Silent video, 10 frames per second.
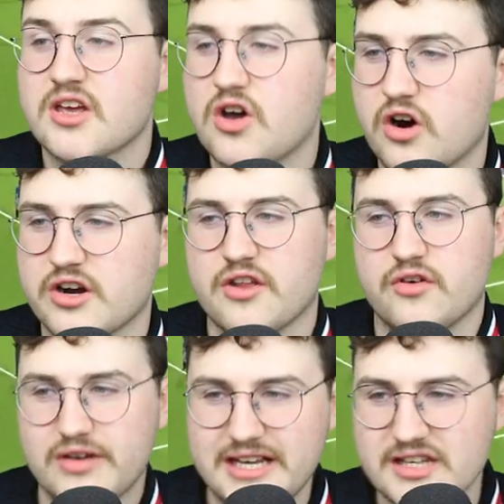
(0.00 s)
Corner,
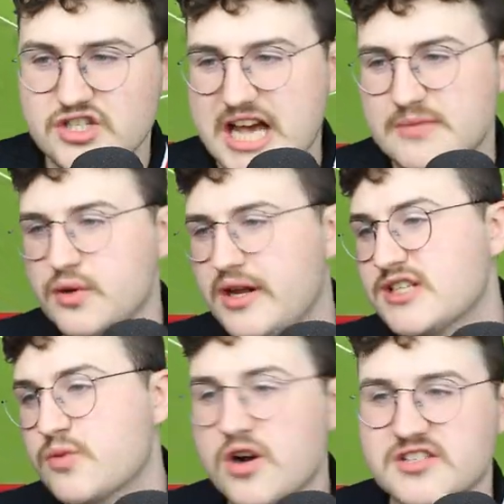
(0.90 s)
though. Ian Jess putting it in
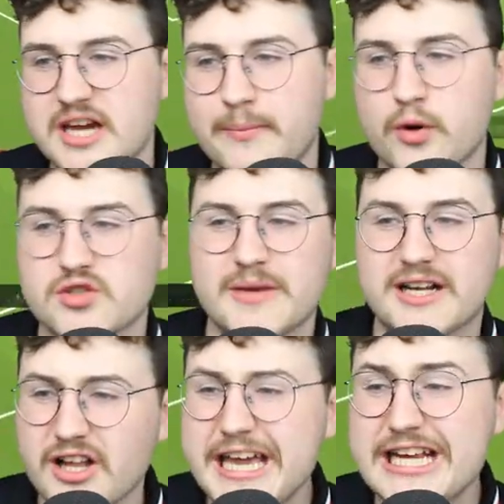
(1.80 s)
towards the near post.
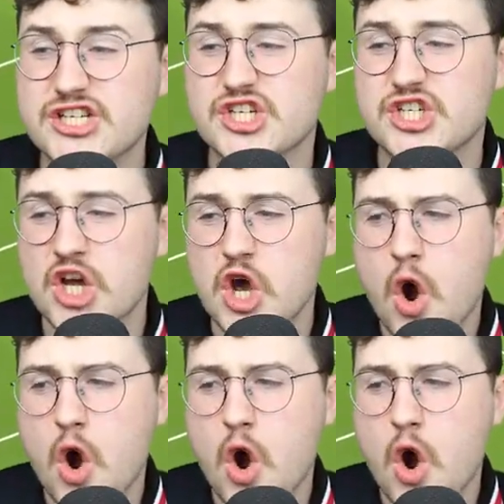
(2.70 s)
McLeish!